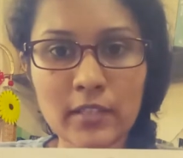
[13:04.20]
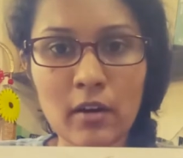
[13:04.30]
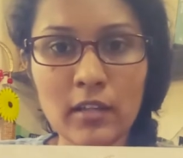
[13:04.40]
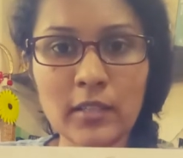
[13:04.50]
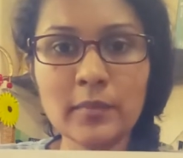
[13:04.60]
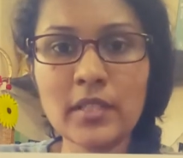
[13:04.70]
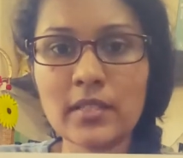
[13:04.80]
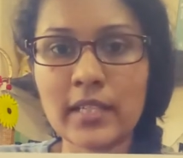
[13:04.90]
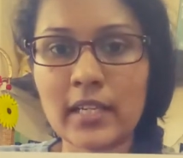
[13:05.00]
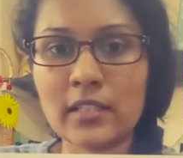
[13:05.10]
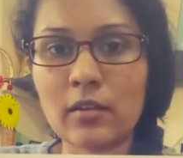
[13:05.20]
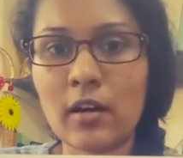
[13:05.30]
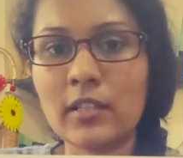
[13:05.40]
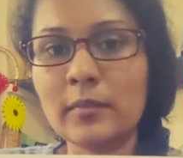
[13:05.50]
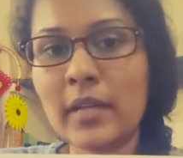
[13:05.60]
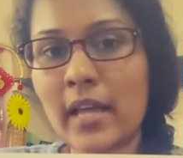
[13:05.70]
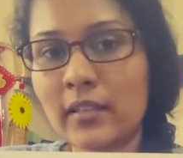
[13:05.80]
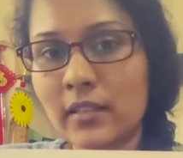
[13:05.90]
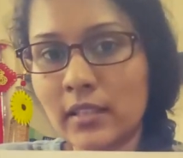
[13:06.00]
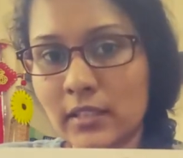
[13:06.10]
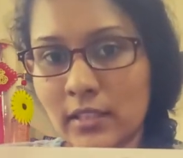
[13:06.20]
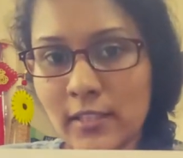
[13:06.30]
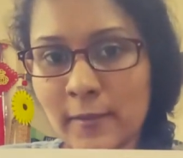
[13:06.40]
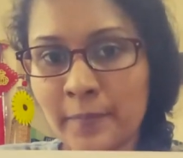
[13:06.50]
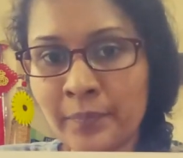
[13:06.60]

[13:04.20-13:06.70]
column, second column, and the third.